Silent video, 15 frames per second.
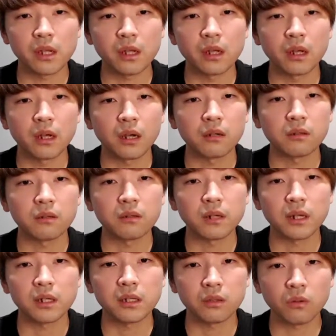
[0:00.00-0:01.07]
the
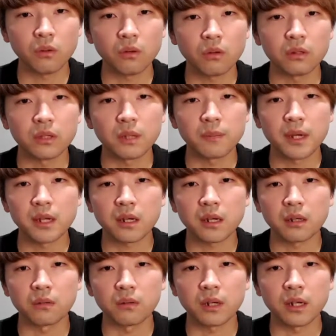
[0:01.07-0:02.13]
delivery
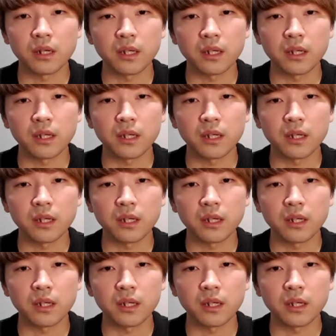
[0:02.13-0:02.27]
service.